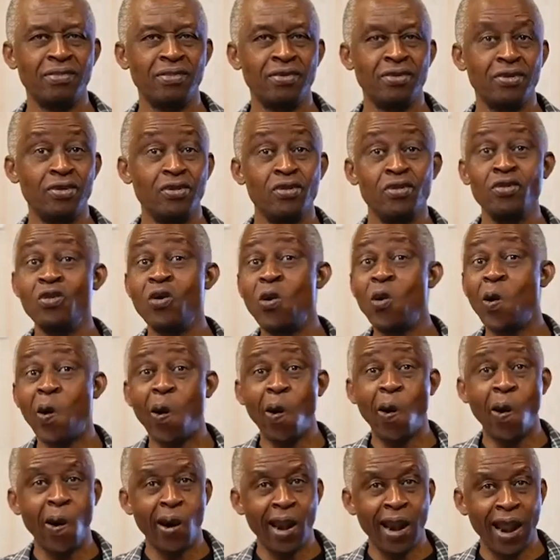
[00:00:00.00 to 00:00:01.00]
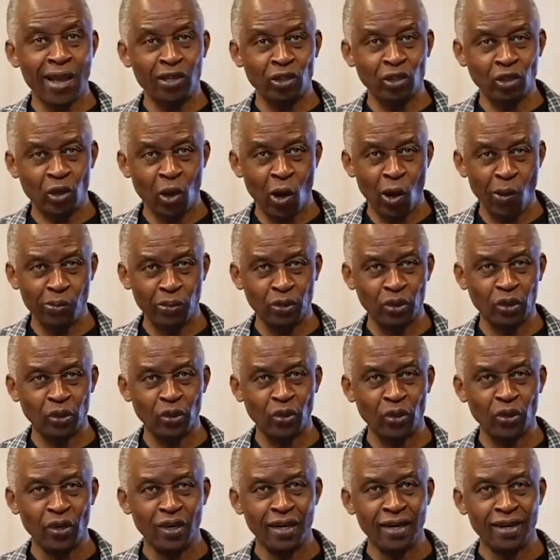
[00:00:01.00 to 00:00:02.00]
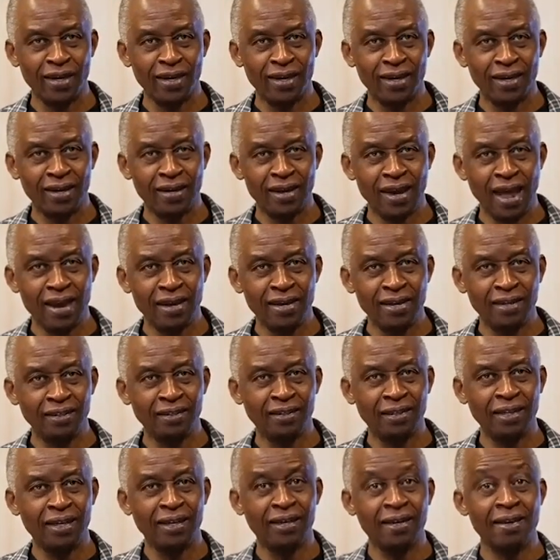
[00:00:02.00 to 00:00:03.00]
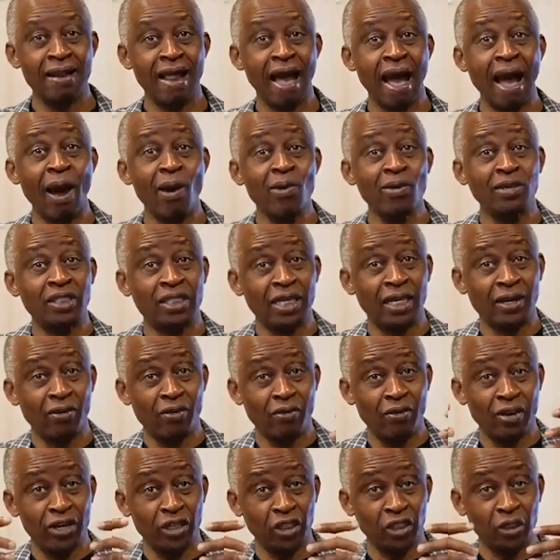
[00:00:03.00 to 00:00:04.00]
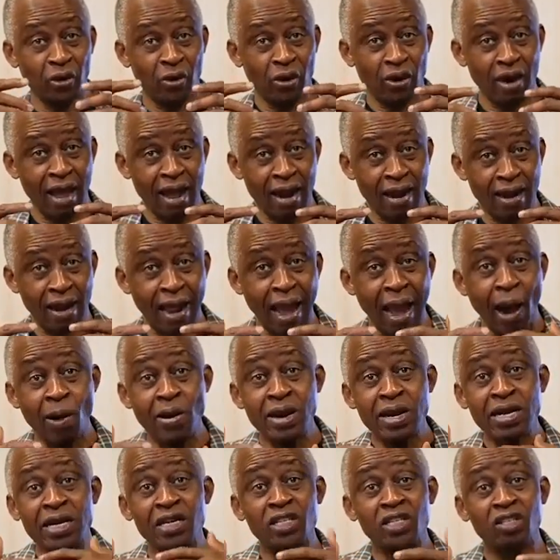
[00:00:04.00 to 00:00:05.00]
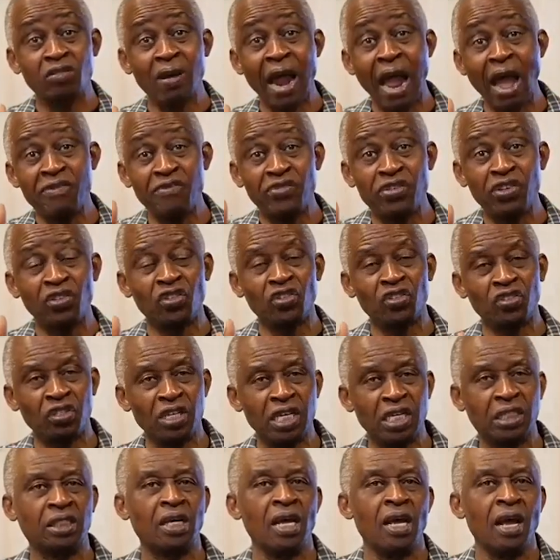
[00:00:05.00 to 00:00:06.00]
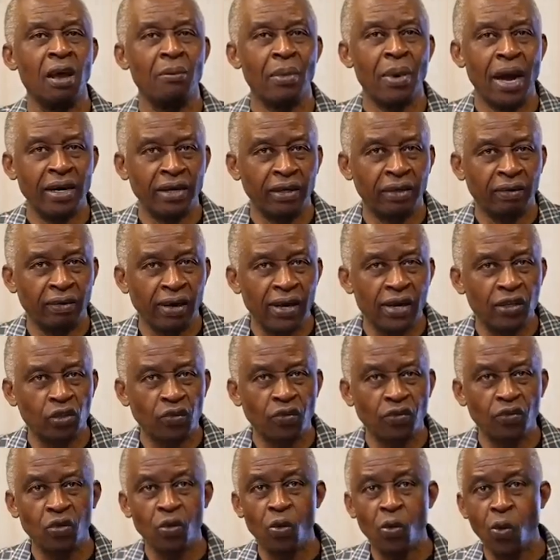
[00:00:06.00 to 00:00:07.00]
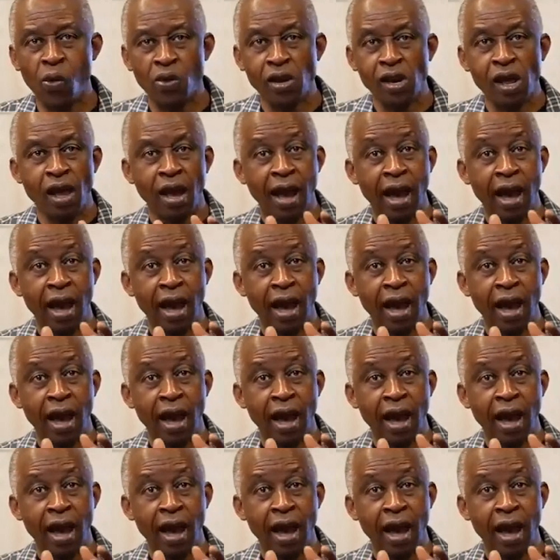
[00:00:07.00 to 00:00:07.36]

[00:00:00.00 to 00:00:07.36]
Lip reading: None has come to. That is the now generation are now in the driving seat by the grace of the Lord.